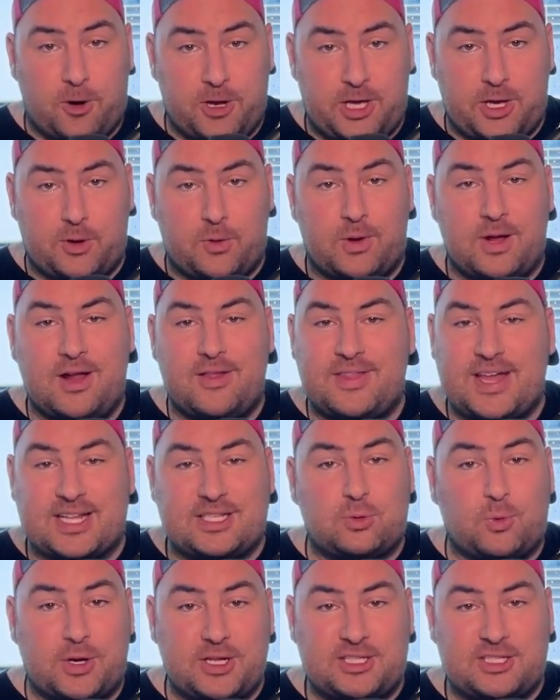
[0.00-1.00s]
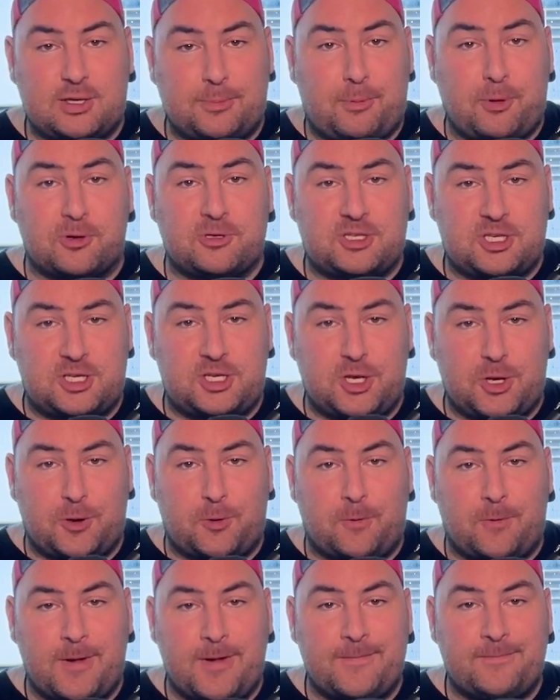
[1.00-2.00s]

you. That's what it's supposed to do.